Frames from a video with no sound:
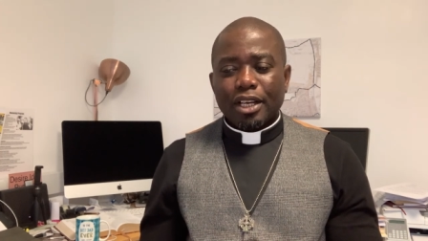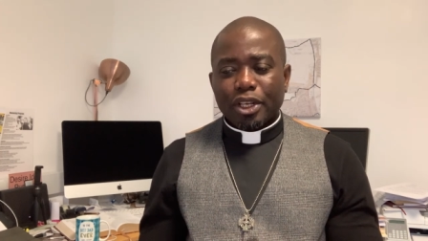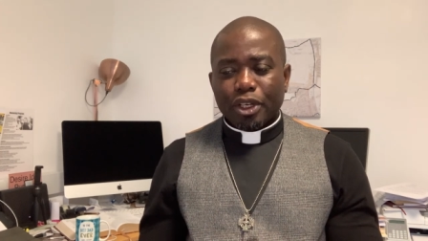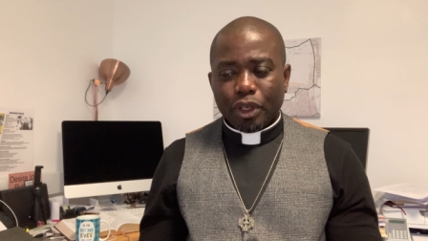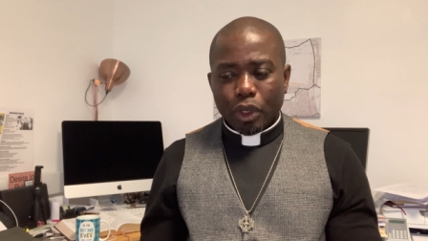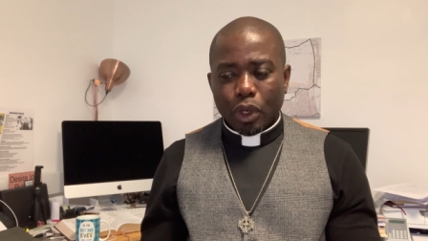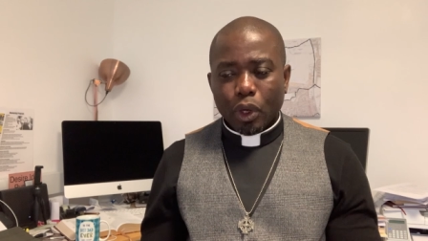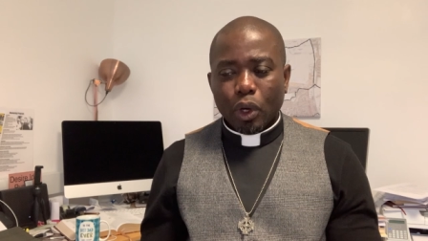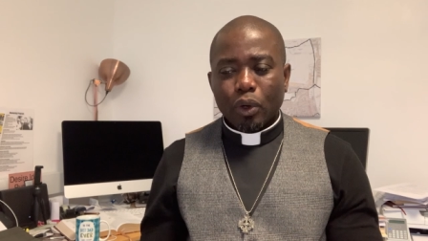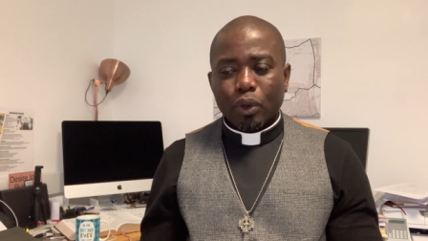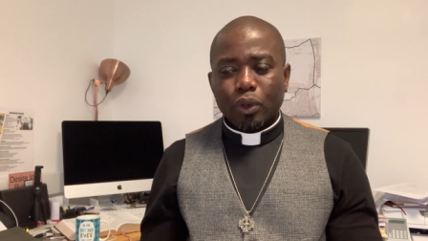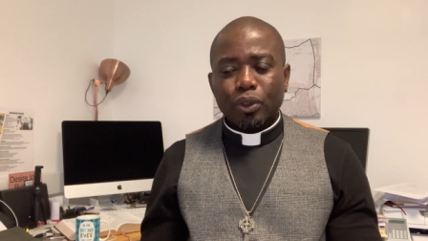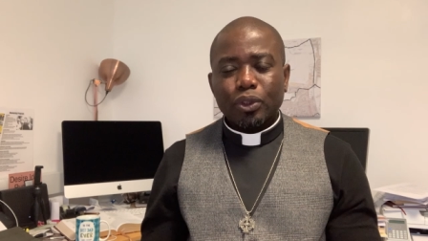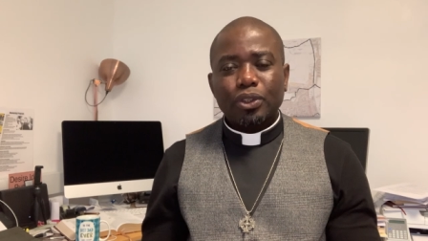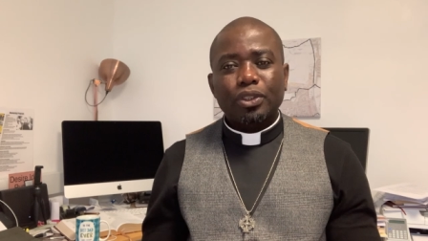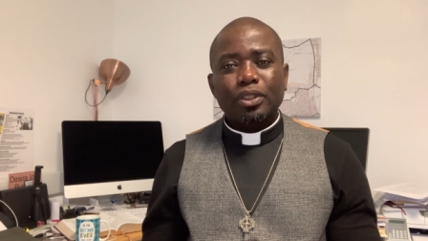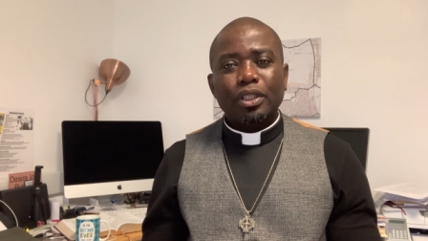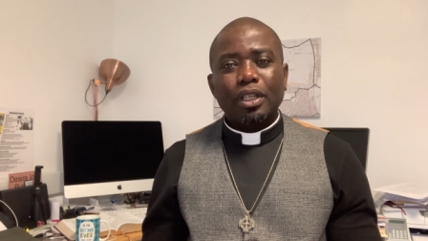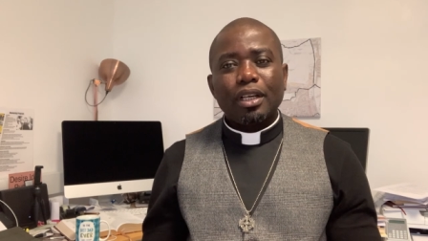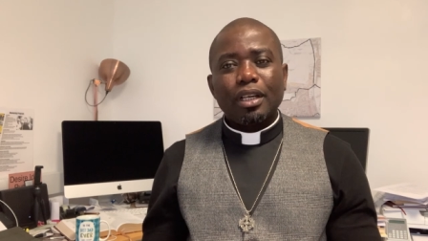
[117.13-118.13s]

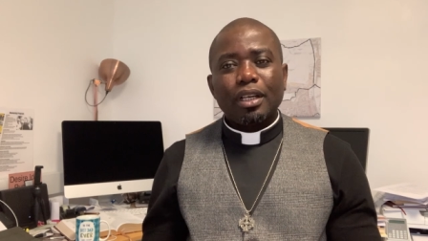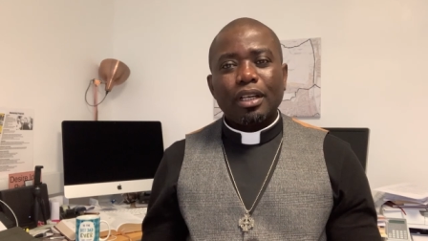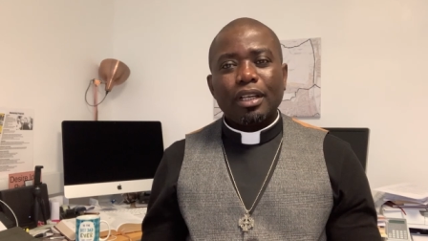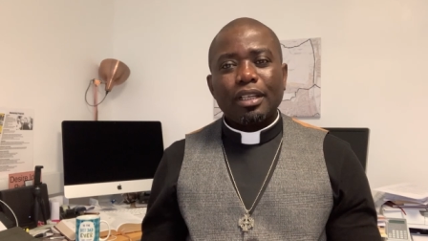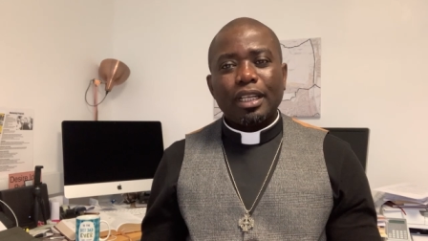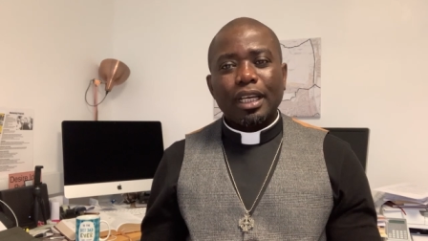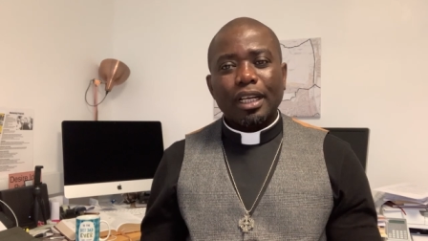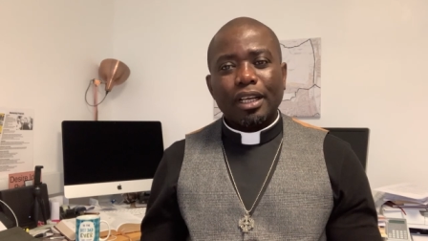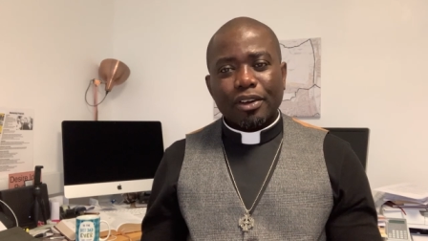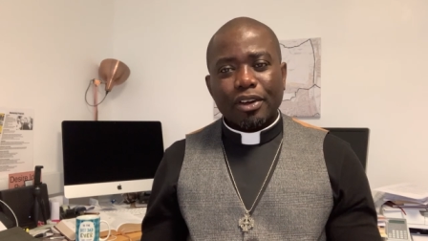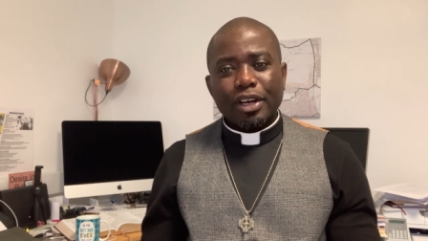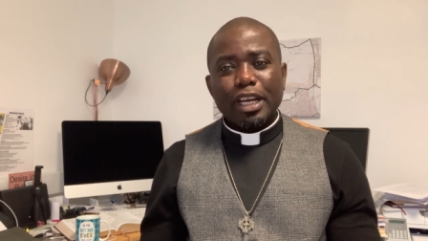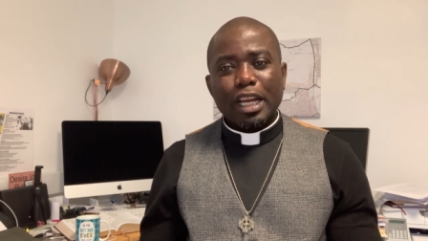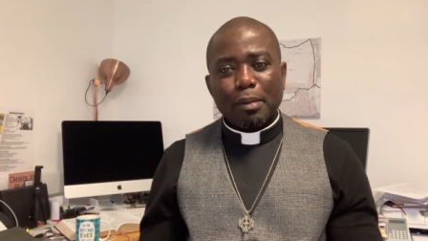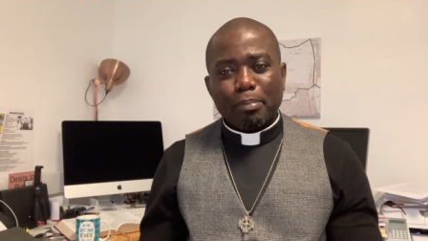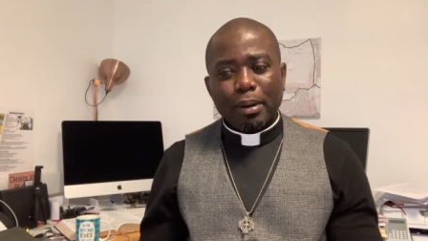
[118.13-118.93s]
knows the greener